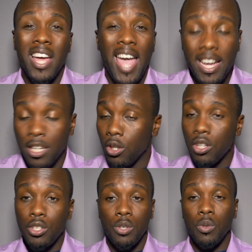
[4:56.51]
Heck, you
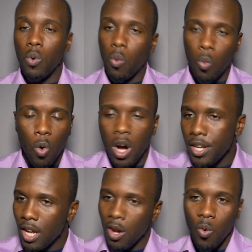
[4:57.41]
could do
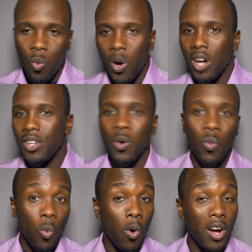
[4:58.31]
1, 1,
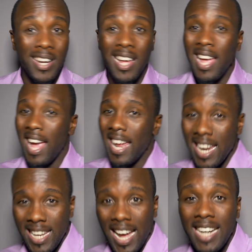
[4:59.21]
1, and
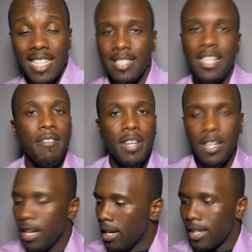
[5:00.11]
then
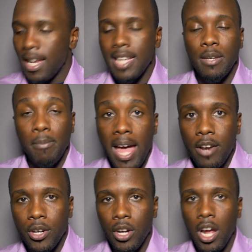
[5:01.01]
97. It doesn't
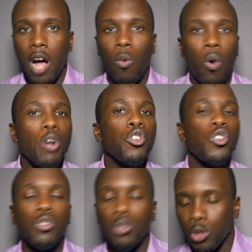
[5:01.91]
matter. I
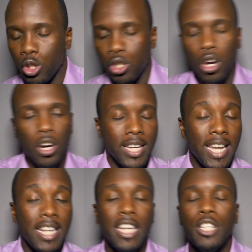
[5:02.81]
want you to start
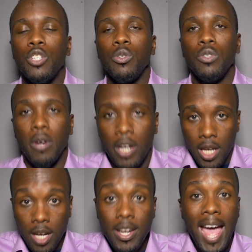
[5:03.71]
getting into the
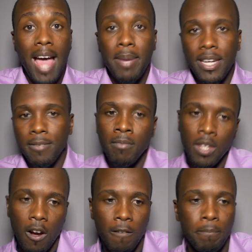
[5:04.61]
good habit
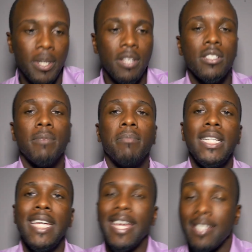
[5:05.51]
of putting some
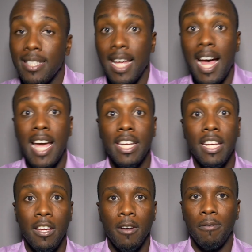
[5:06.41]
money aside
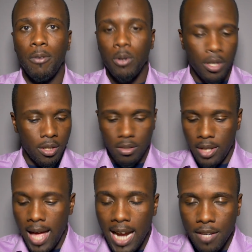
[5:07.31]
for
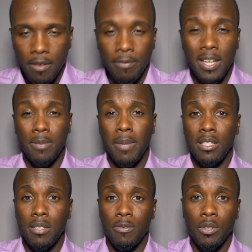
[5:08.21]
the active
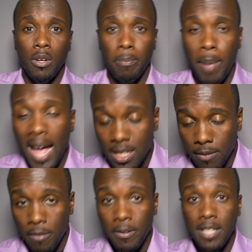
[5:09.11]
investments, for the
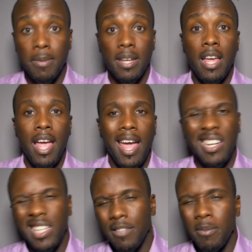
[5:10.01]
passive investment,
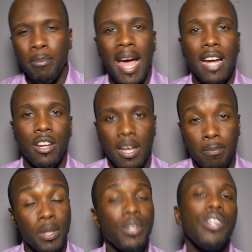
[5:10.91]
and giving back
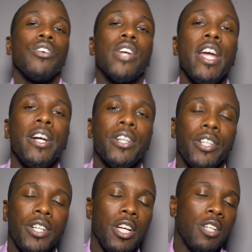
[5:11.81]
and building your
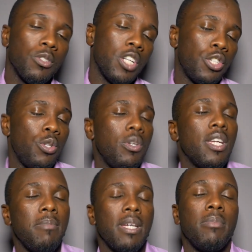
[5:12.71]
character so that you
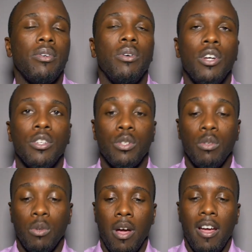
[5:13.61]
can be able
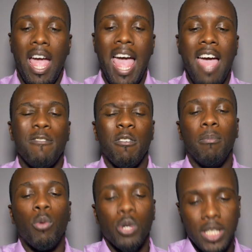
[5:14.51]
to have
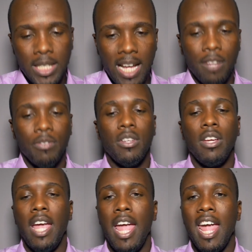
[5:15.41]
more sound
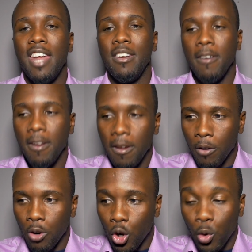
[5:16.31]
and
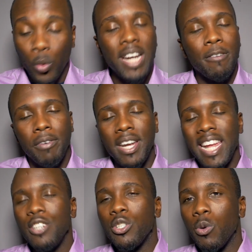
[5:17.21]
great
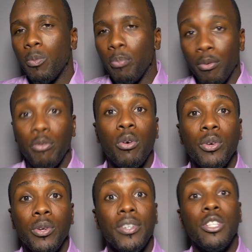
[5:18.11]
financial
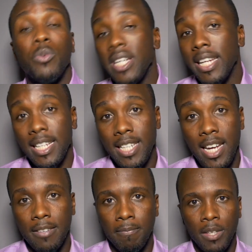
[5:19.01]
portfolio in
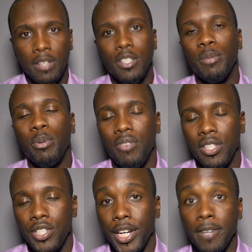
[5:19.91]
2019 than the
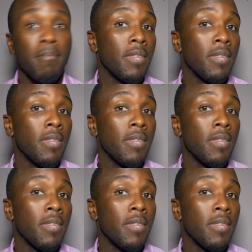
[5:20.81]
previous year.